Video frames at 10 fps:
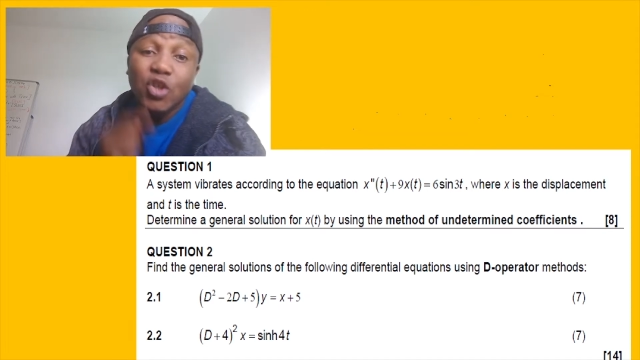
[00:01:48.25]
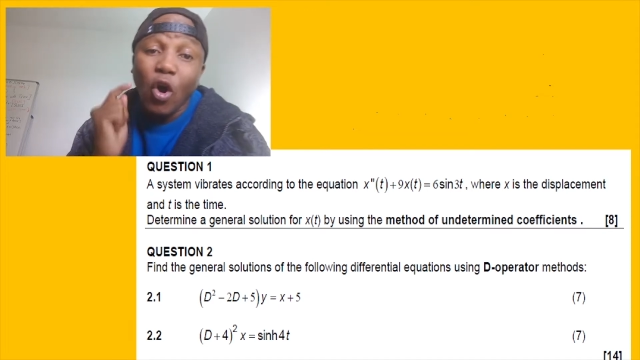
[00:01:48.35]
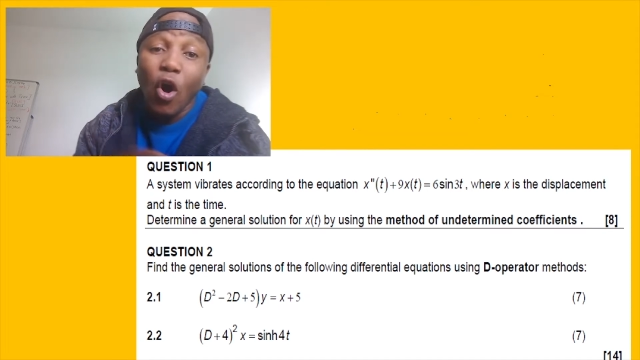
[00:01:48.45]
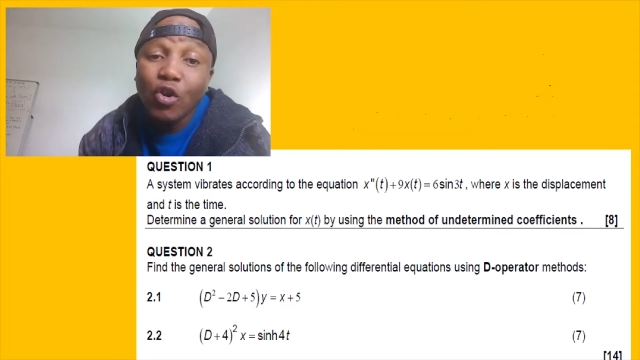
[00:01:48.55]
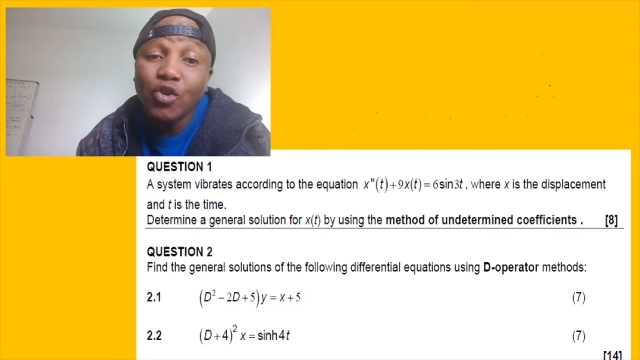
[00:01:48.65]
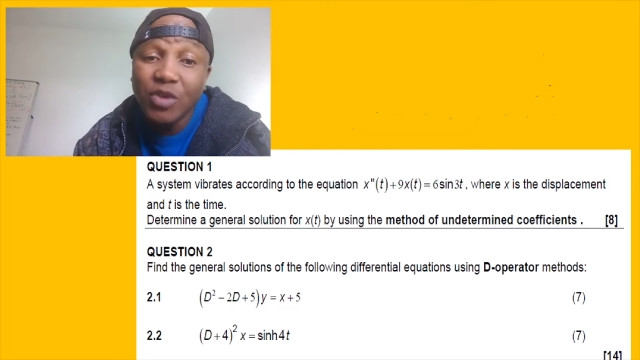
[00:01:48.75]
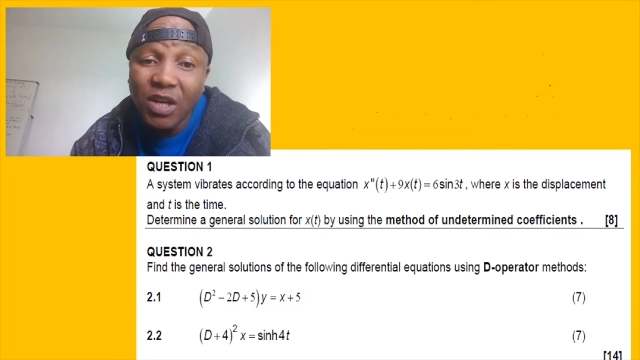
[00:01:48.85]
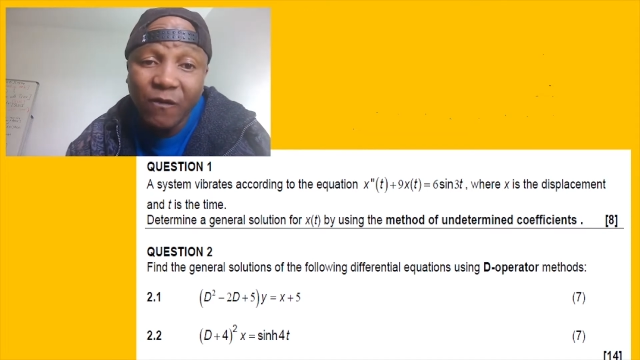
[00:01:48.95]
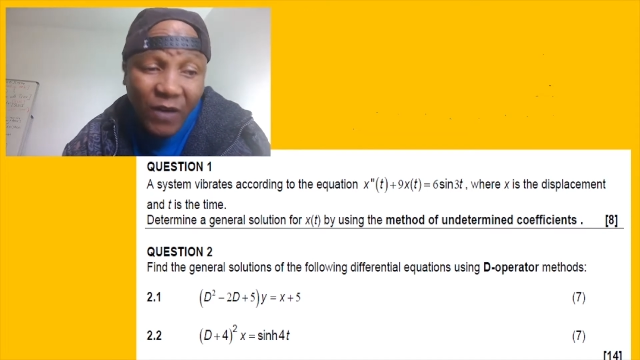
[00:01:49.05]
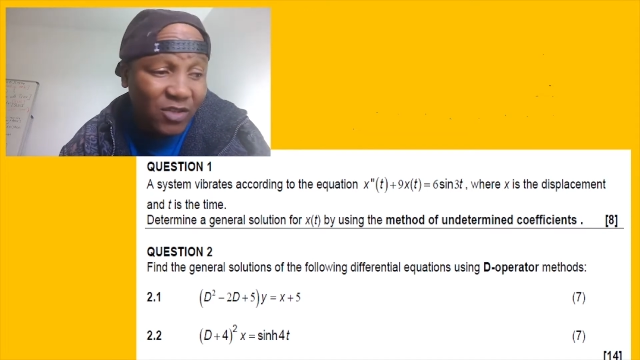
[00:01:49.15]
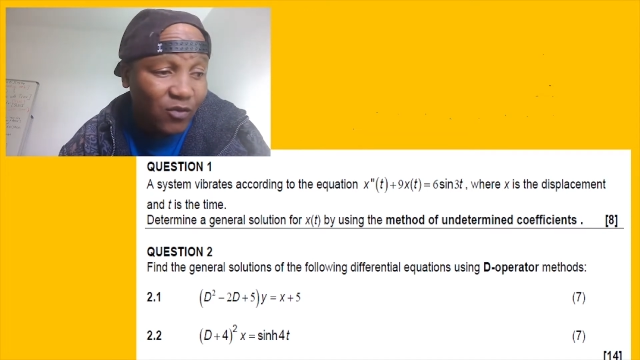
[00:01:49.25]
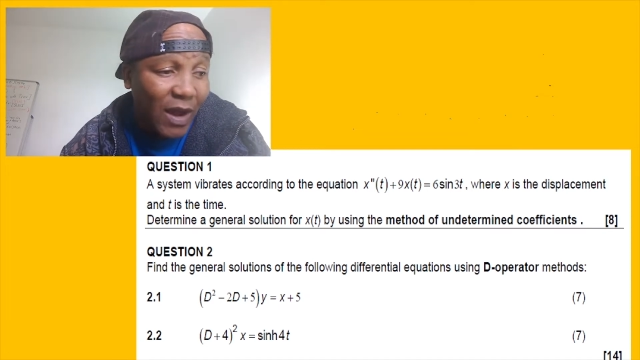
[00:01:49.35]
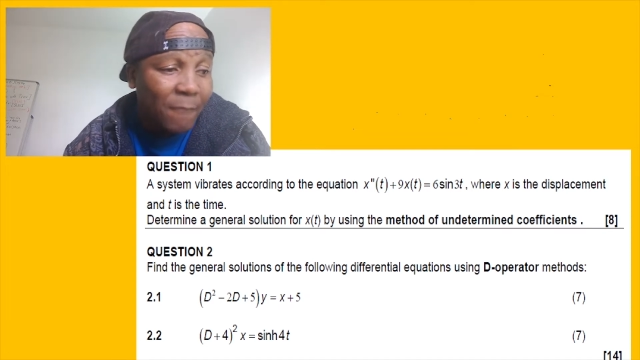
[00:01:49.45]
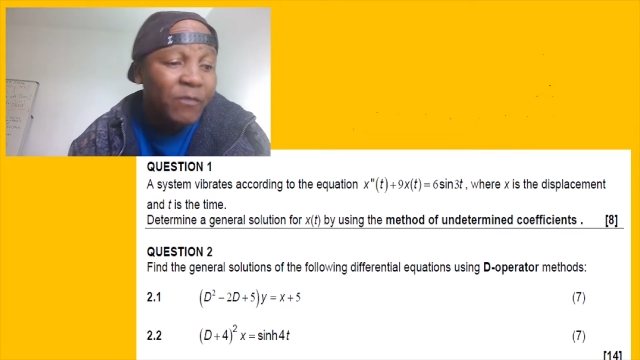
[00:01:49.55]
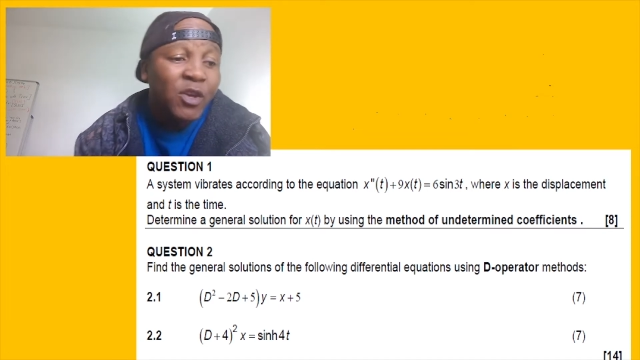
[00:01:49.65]
So all you need first,
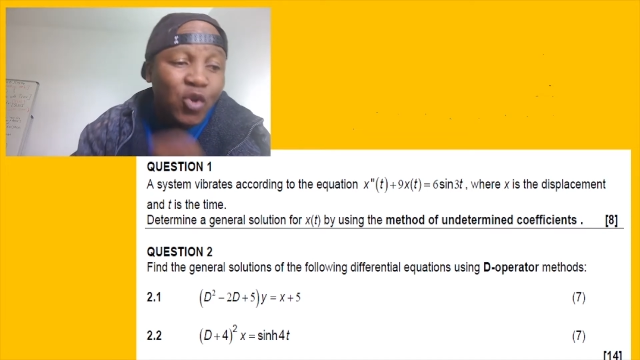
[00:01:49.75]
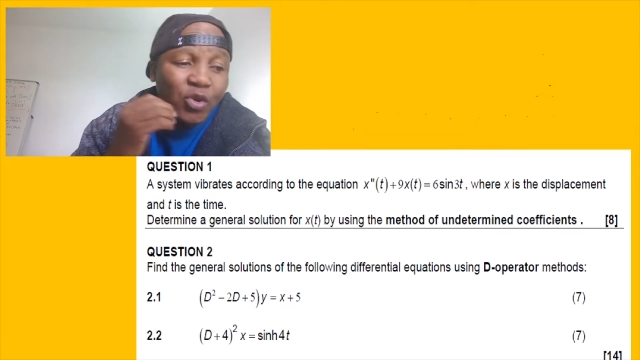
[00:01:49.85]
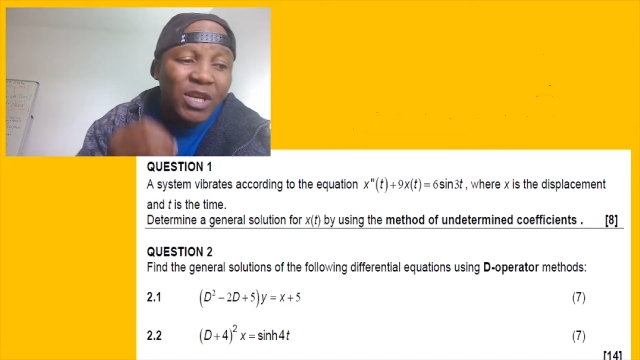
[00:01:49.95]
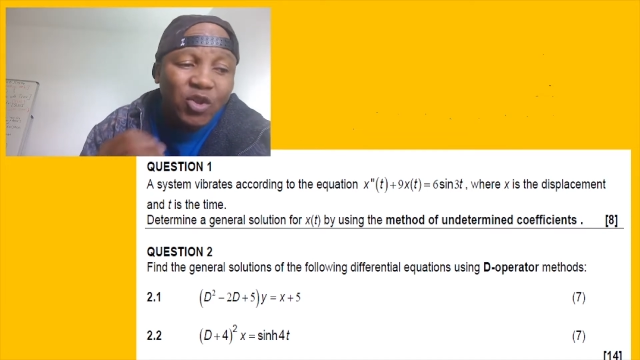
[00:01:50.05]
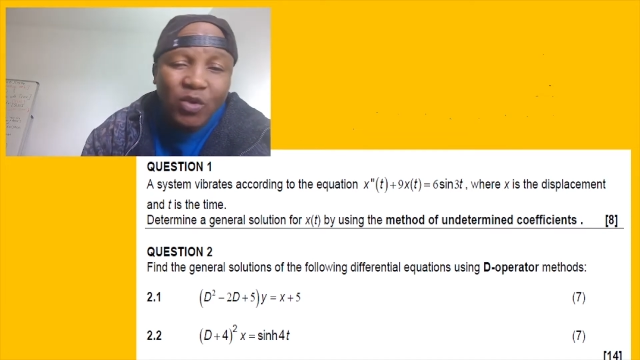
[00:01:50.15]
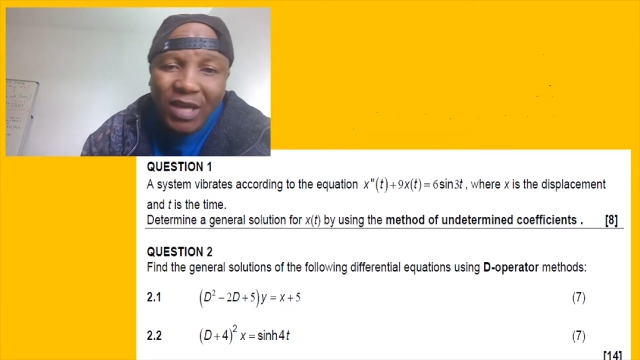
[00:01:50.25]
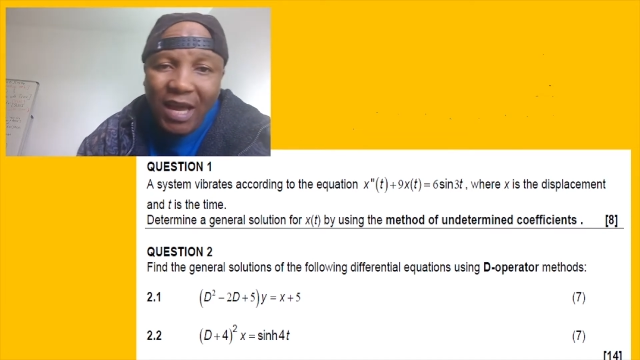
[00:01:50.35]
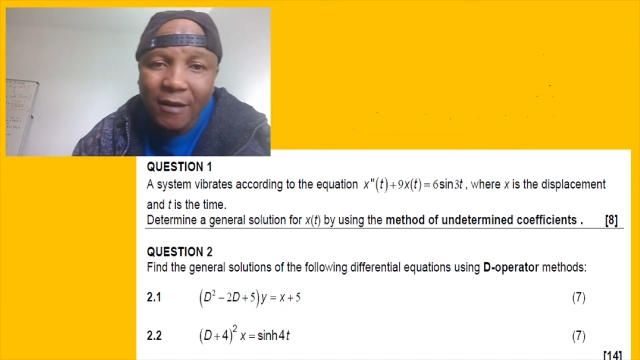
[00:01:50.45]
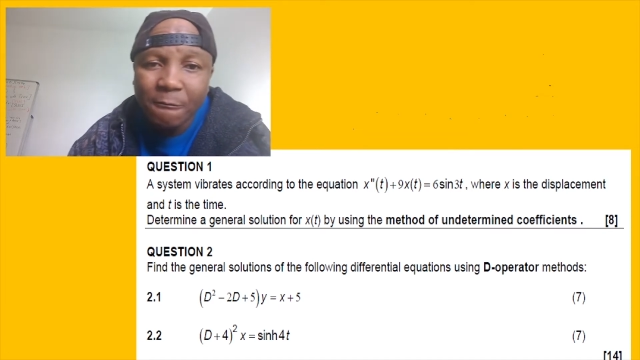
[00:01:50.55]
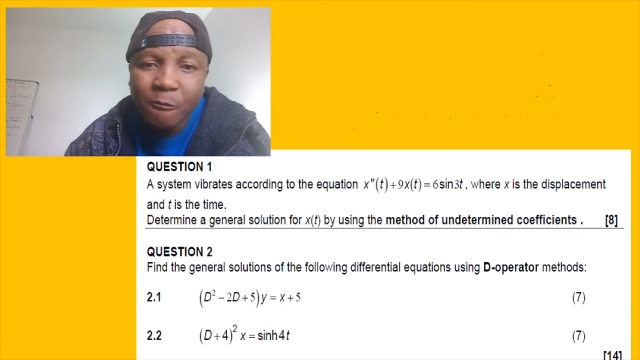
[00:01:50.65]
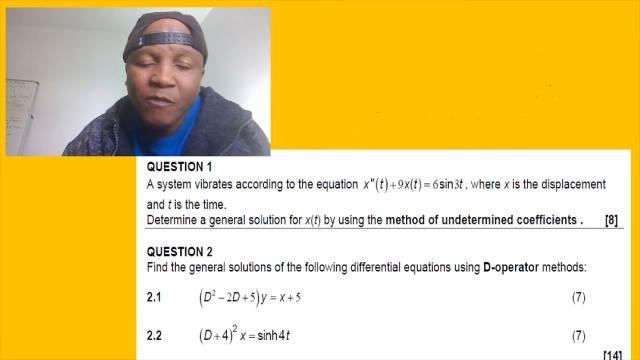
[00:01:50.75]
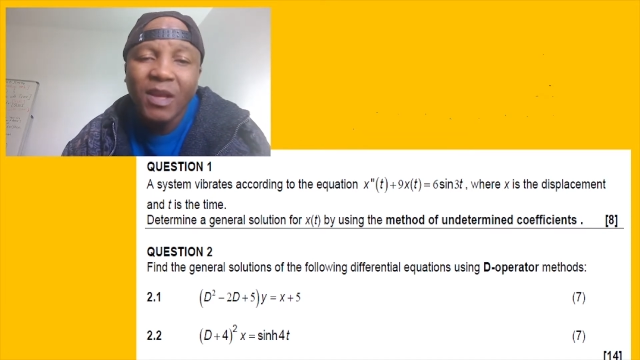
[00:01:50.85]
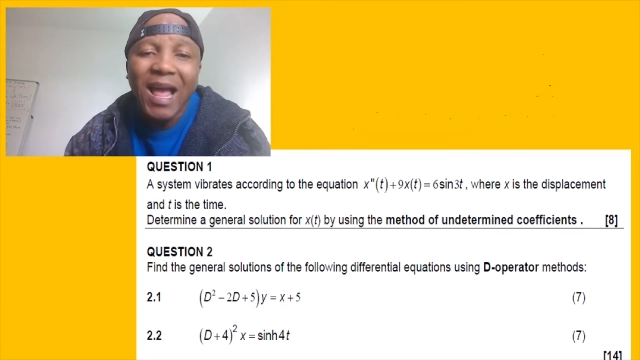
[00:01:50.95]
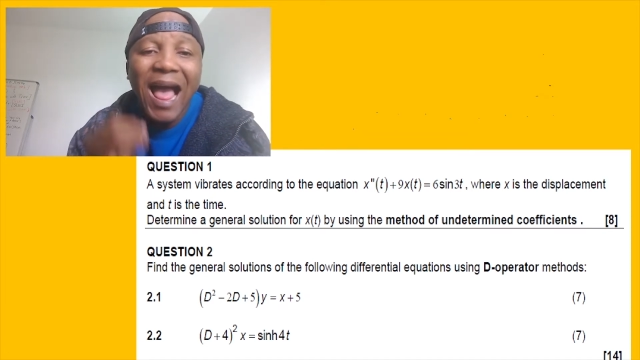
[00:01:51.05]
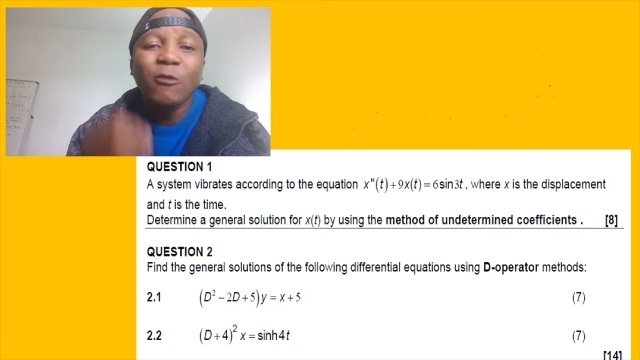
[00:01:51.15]
right? You need to get
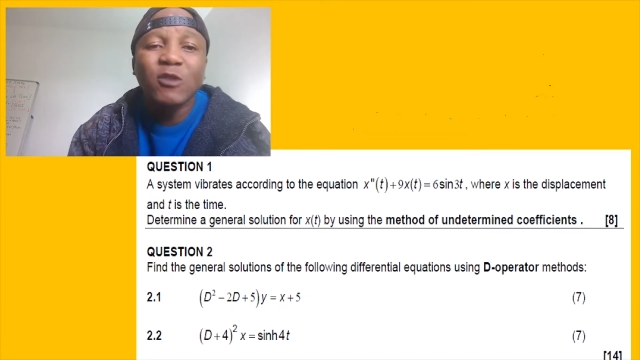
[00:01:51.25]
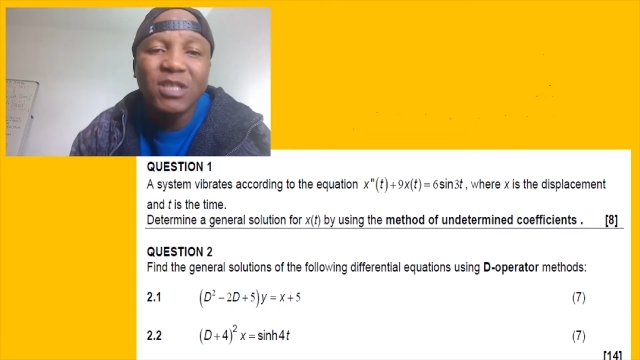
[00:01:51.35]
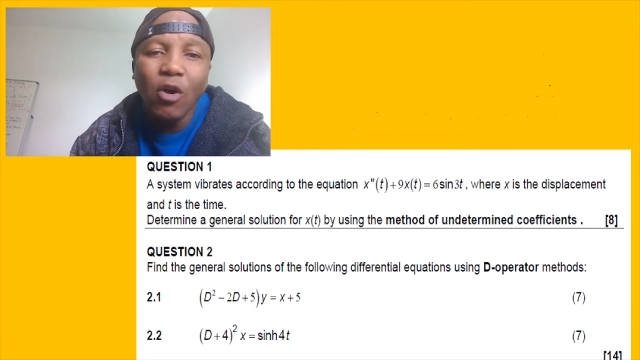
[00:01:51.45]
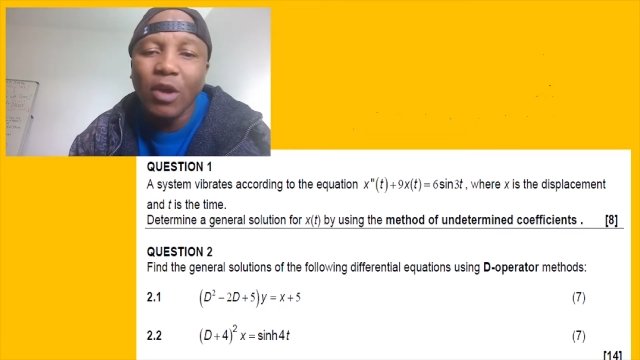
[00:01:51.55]
out.